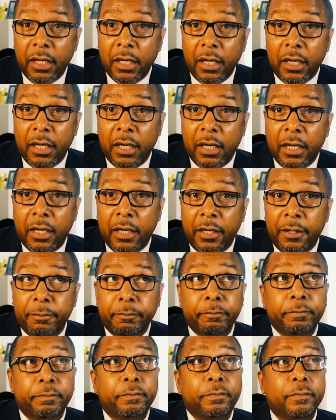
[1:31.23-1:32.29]
the
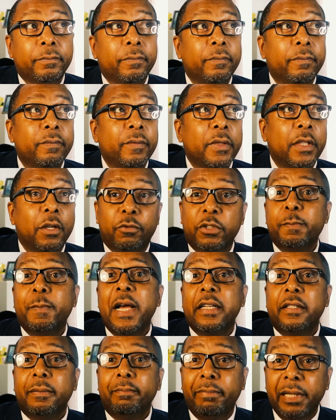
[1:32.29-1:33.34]

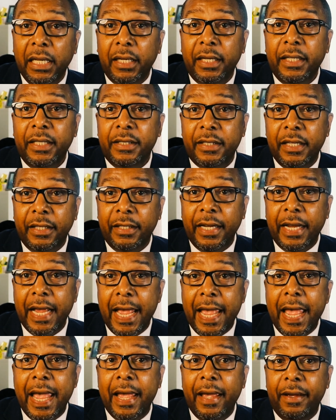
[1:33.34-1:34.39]
responsibilities that they
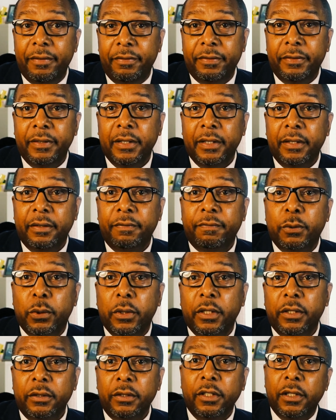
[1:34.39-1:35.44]
have
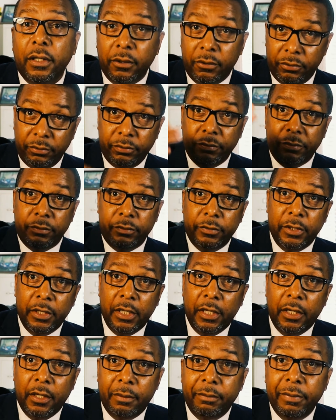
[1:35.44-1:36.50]
for,
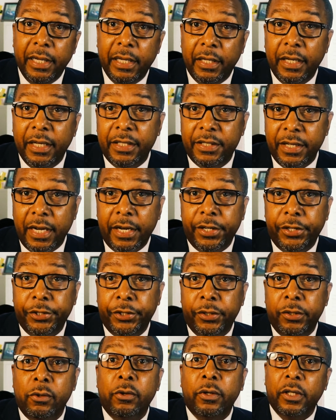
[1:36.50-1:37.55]
being the
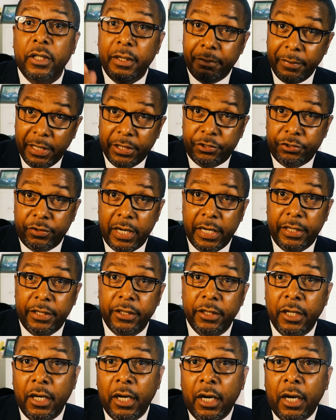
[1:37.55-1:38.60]
executor or the administrator.
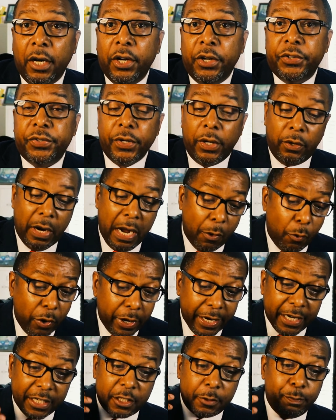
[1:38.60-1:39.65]
So I want
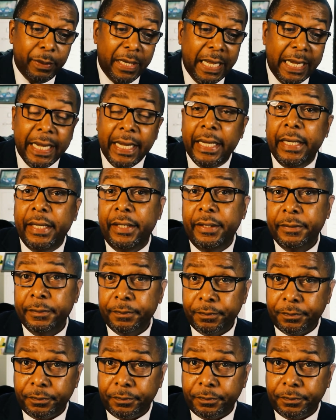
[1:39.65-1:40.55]
to explain